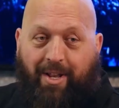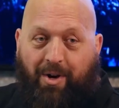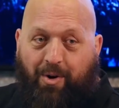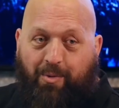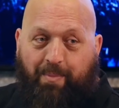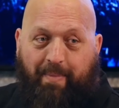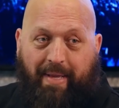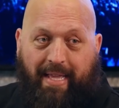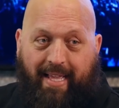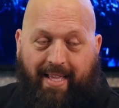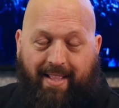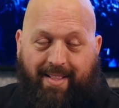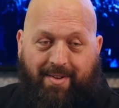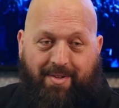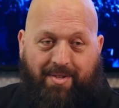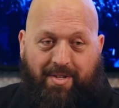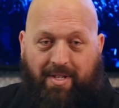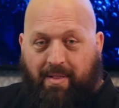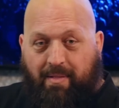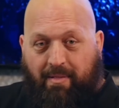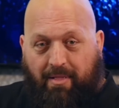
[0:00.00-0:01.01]
Know me,
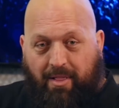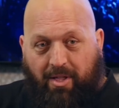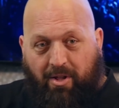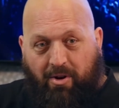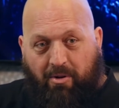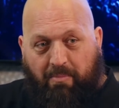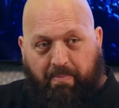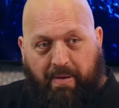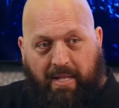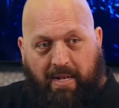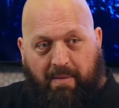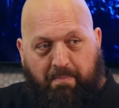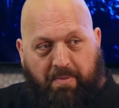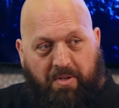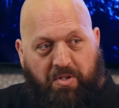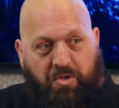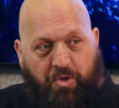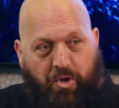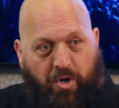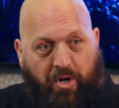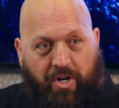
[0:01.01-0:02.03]
there's a little bit of
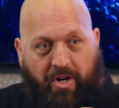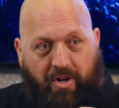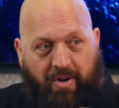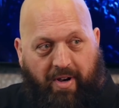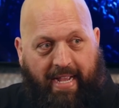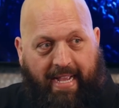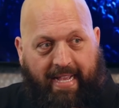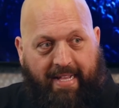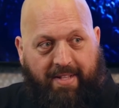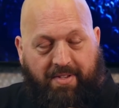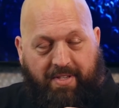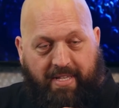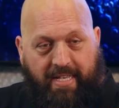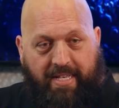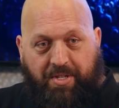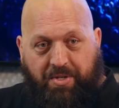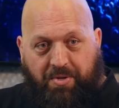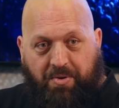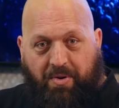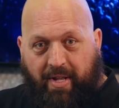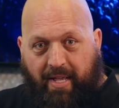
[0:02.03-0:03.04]
berserker
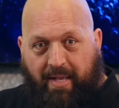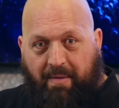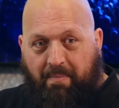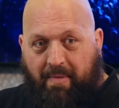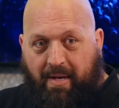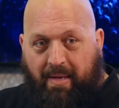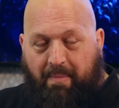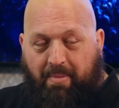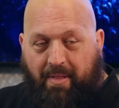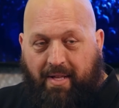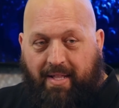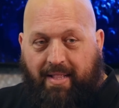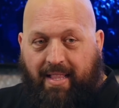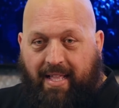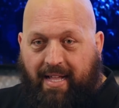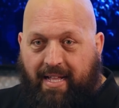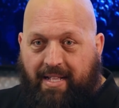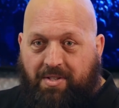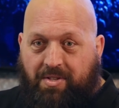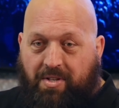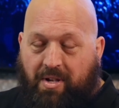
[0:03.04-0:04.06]
ancestry in my
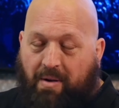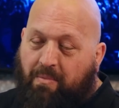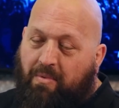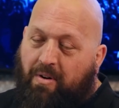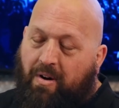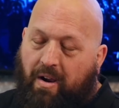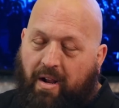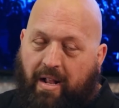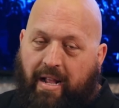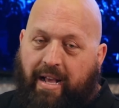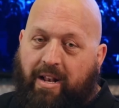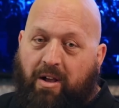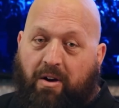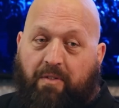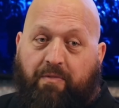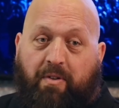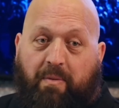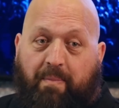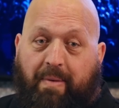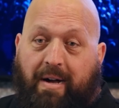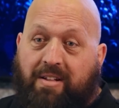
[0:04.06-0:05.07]
bloodline somewhere, and I know
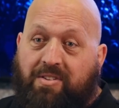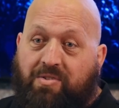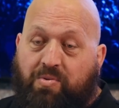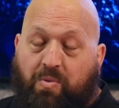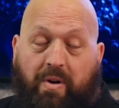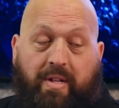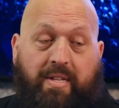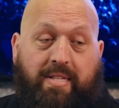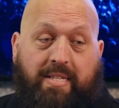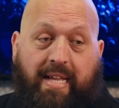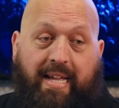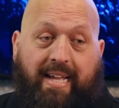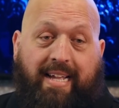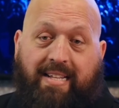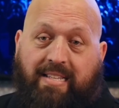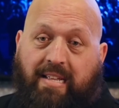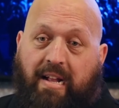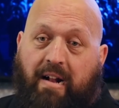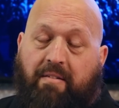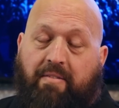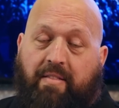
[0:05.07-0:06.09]
for about 20
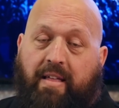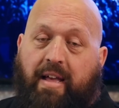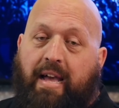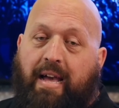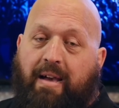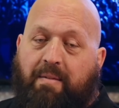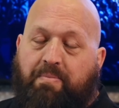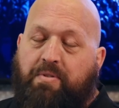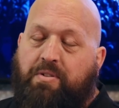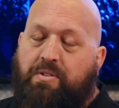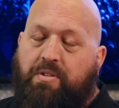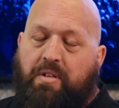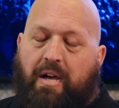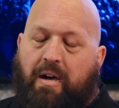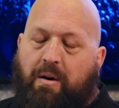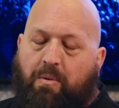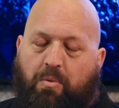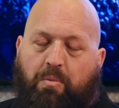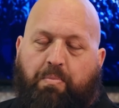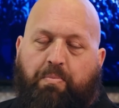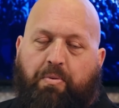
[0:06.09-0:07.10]
seconds after that happens,
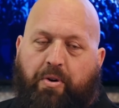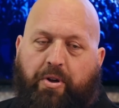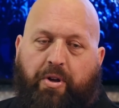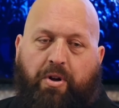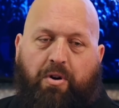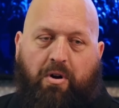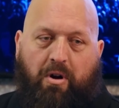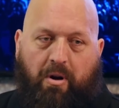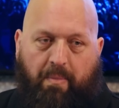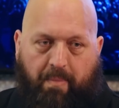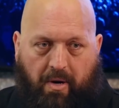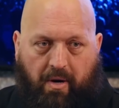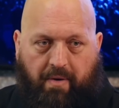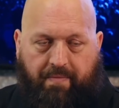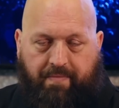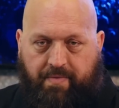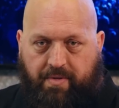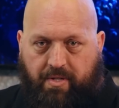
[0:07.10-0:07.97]
I will pull your arm off.